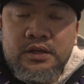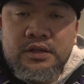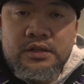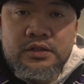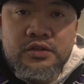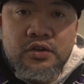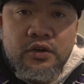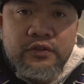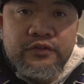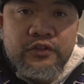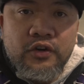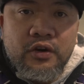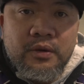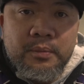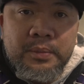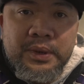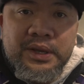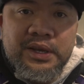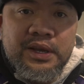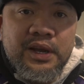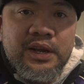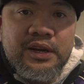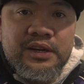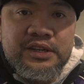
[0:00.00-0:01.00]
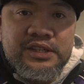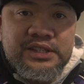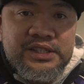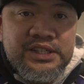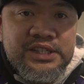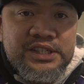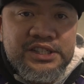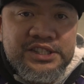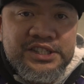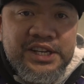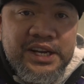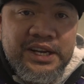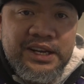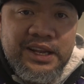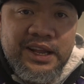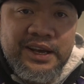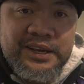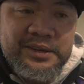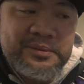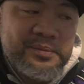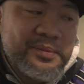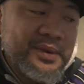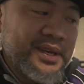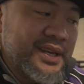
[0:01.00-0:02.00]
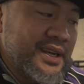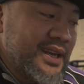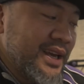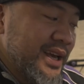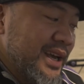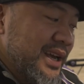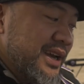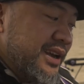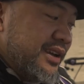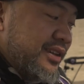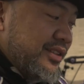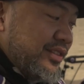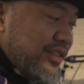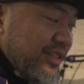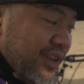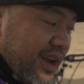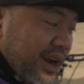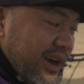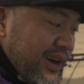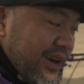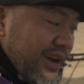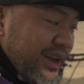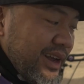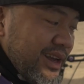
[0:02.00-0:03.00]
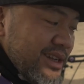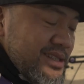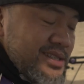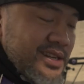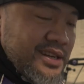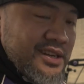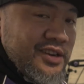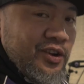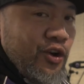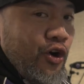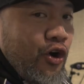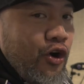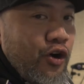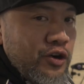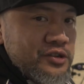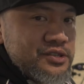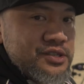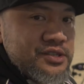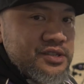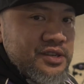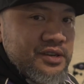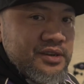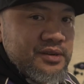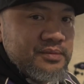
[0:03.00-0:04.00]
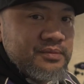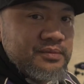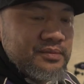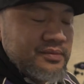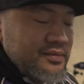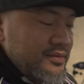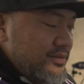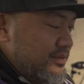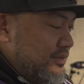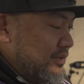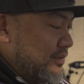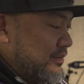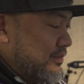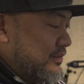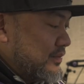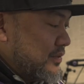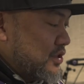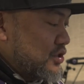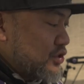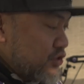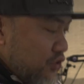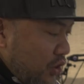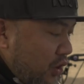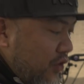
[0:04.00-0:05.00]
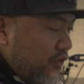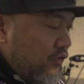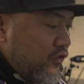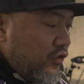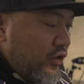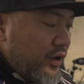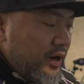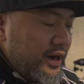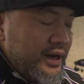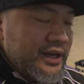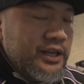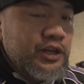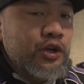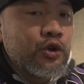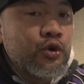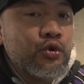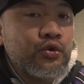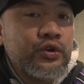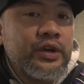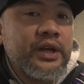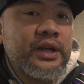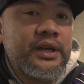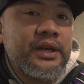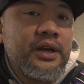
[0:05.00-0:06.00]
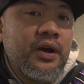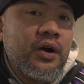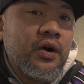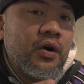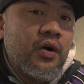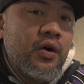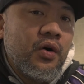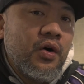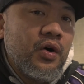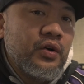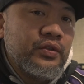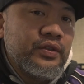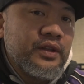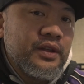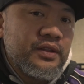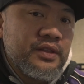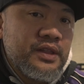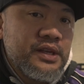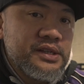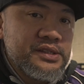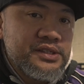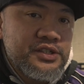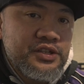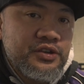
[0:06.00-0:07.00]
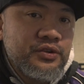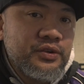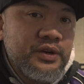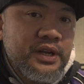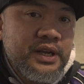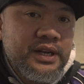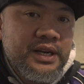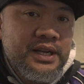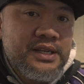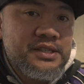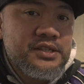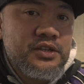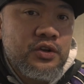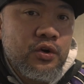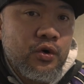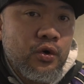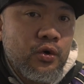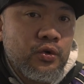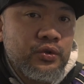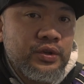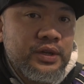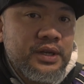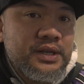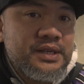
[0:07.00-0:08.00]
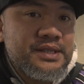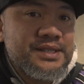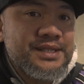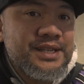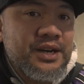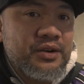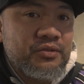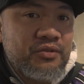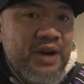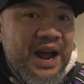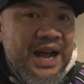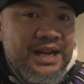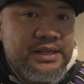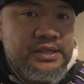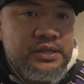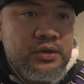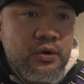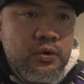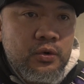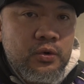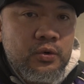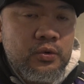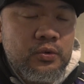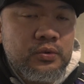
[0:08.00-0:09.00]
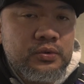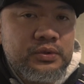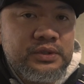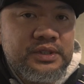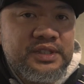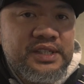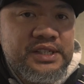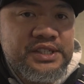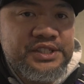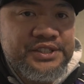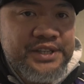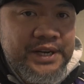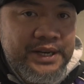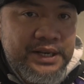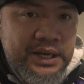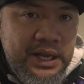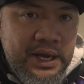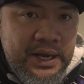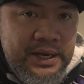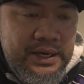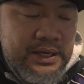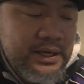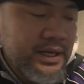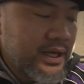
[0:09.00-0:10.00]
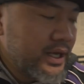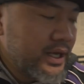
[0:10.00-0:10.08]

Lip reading: So if you're a beginner DJ like me, there is an awesome software included on this unit. It's called Serato DJ Lite.